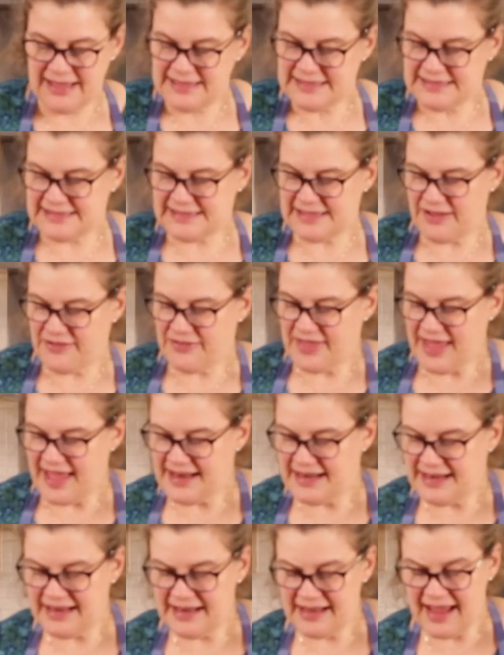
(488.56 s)
So
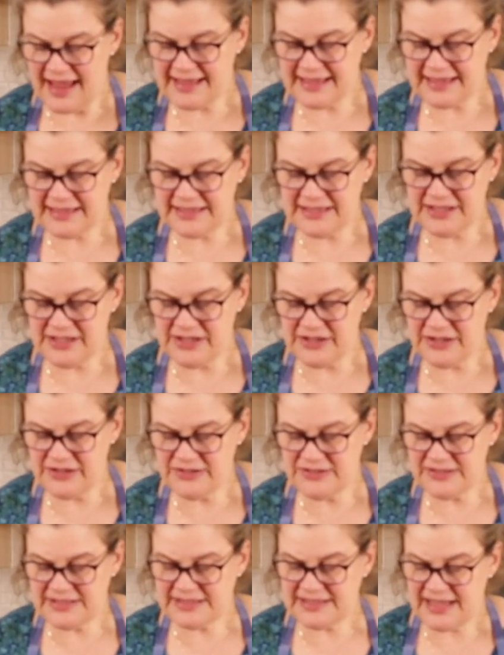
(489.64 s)
then I can
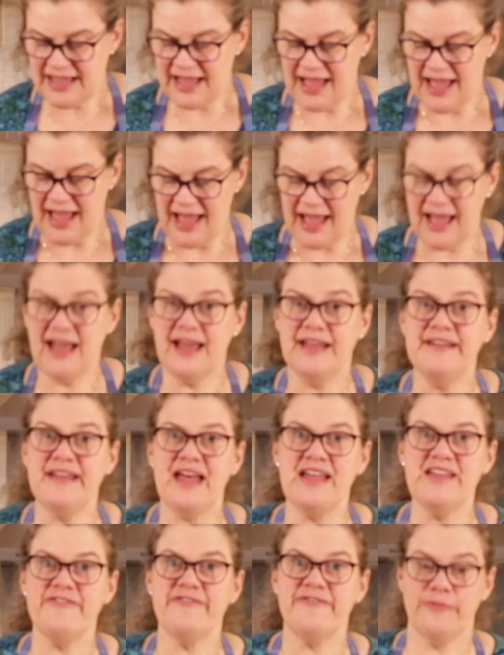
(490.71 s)
use a
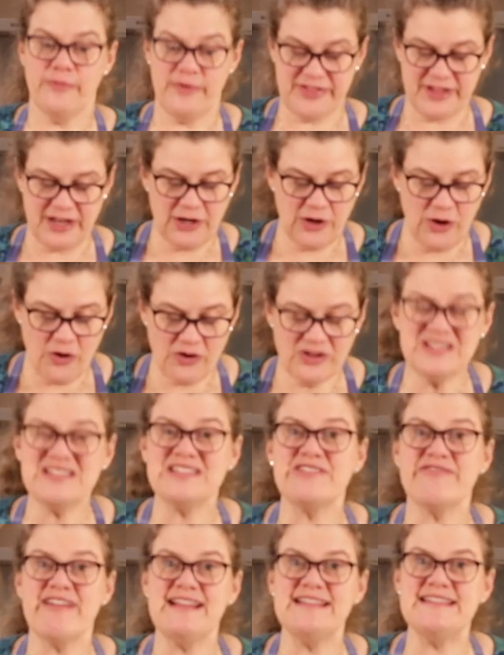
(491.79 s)
knife with a long
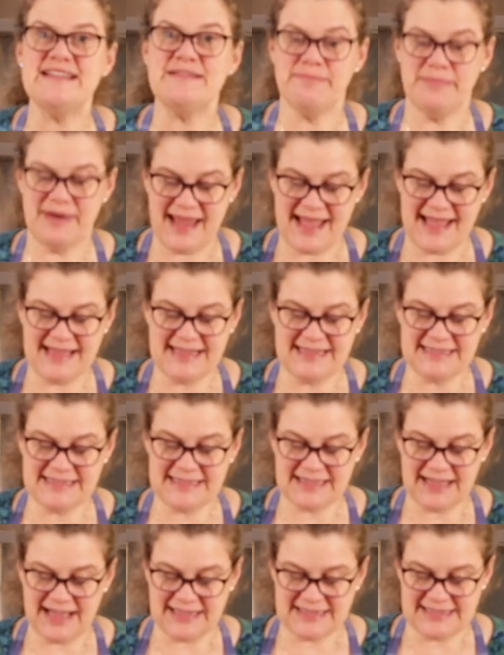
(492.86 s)
serrated blade
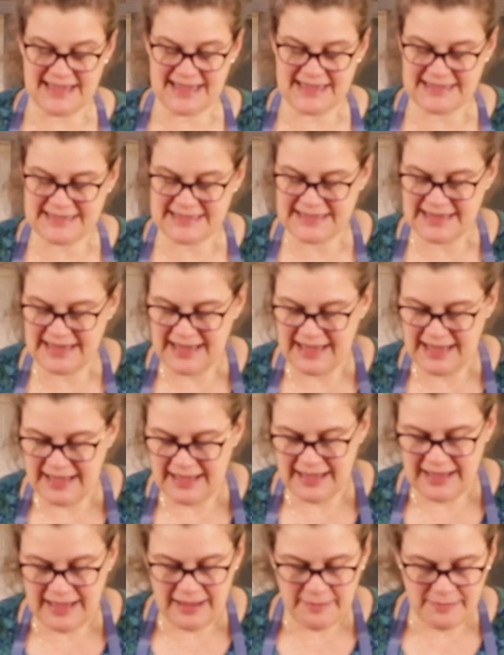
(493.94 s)
to cut it.
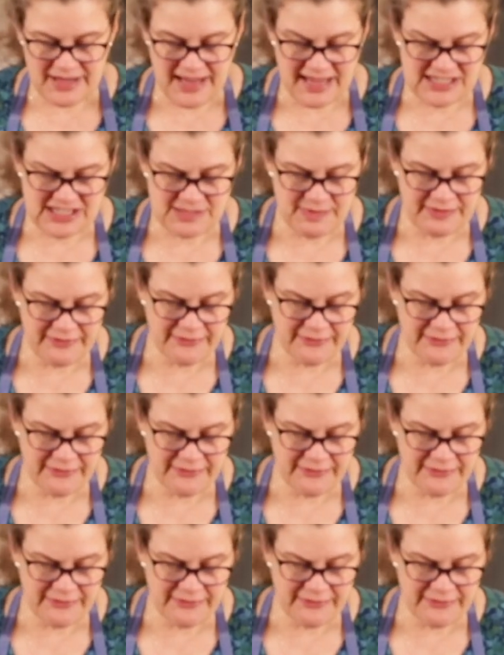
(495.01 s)
But actually